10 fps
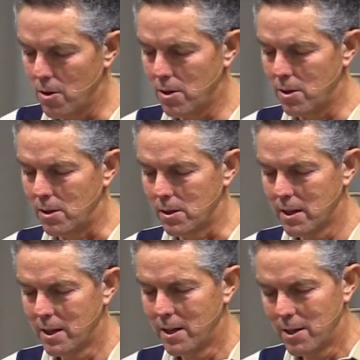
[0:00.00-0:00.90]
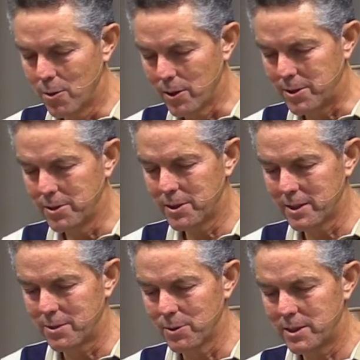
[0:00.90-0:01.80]
all who are
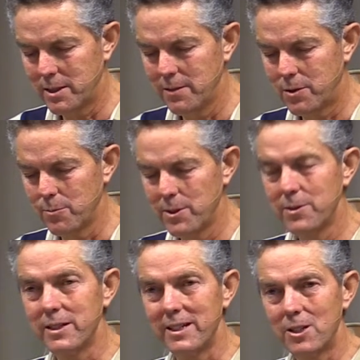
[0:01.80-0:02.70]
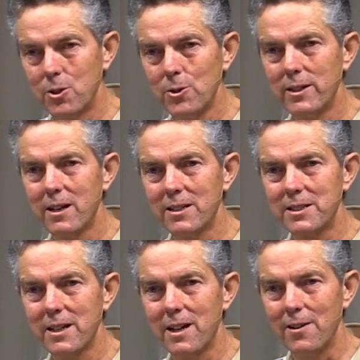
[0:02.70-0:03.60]
choosing to receive communion, including
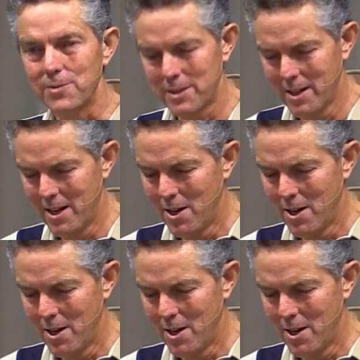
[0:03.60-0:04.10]
ourselves,